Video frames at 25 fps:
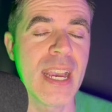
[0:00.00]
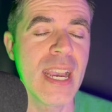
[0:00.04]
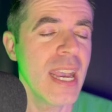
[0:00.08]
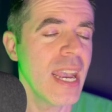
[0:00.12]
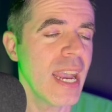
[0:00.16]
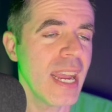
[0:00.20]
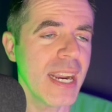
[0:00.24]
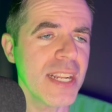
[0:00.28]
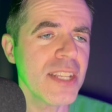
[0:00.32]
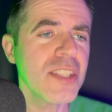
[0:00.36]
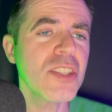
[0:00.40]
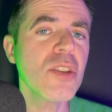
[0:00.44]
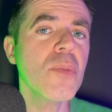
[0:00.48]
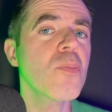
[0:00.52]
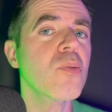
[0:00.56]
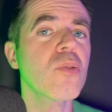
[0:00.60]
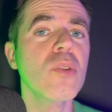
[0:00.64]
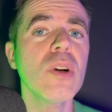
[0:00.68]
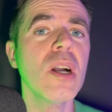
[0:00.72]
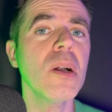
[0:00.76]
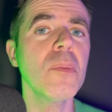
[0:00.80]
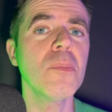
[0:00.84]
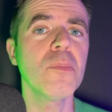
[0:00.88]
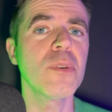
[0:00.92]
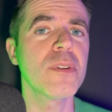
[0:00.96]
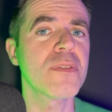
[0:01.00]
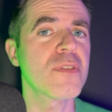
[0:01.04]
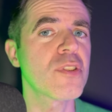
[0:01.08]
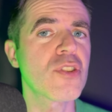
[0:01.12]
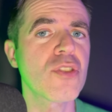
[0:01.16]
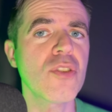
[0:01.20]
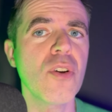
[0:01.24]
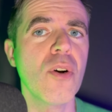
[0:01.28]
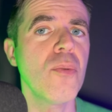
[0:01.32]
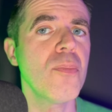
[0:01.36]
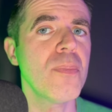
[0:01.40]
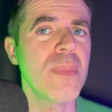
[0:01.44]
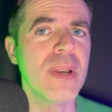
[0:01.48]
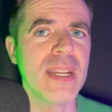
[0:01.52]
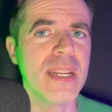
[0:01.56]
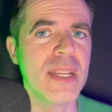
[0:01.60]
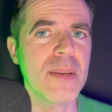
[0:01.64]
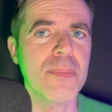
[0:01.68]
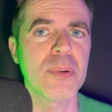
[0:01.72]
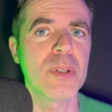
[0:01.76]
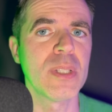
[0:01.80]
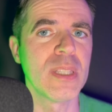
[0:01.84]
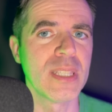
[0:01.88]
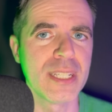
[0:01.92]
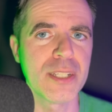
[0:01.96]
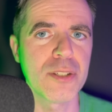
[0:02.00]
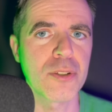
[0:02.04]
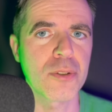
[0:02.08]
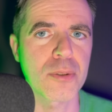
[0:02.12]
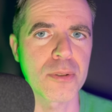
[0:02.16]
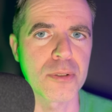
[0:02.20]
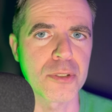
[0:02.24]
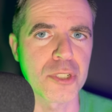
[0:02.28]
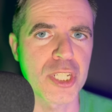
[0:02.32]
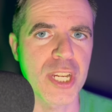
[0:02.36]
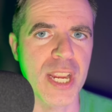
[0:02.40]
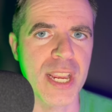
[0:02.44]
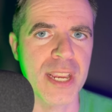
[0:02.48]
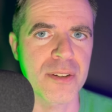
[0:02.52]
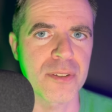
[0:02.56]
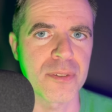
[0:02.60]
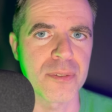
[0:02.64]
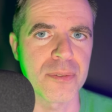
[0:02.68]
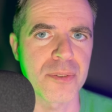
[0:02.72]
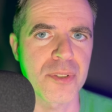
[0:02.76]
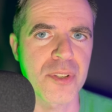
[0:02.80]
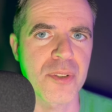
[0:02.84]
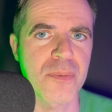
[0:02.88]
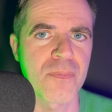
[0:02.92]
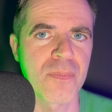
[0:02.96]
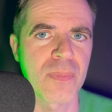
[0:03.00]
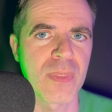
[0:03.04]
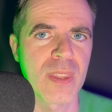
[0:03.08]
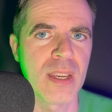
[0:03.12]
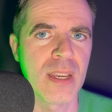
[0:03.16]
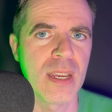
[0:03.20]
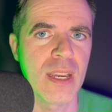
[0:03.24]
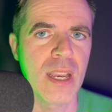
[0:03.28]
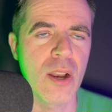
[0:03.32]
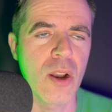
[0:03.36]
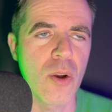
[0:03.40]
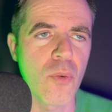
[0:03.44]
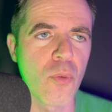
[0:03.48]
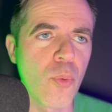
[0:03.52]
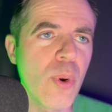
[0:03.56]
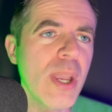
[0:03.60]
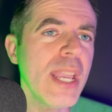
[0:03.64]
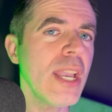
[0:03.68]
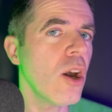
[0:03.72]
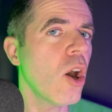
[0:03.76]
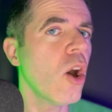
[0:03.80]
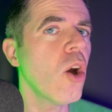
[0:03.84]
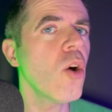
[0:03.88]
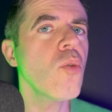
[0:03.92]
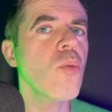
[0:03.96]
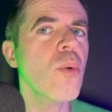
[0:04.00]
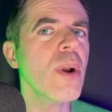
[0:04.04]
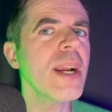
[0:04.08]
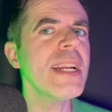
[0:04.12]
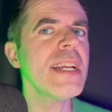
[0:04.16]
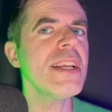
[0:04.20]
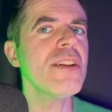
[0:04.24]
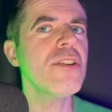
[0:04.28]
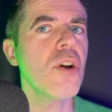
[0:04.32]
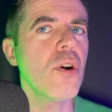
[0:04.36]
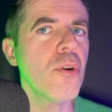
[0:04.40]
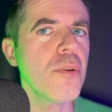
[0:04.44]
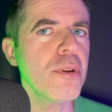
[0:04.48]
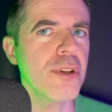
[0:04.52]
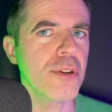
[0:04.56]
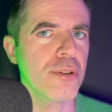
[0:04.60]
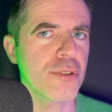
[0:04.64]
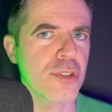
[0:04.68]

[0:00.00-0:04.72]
And it's a problem with so many political channels. We already know your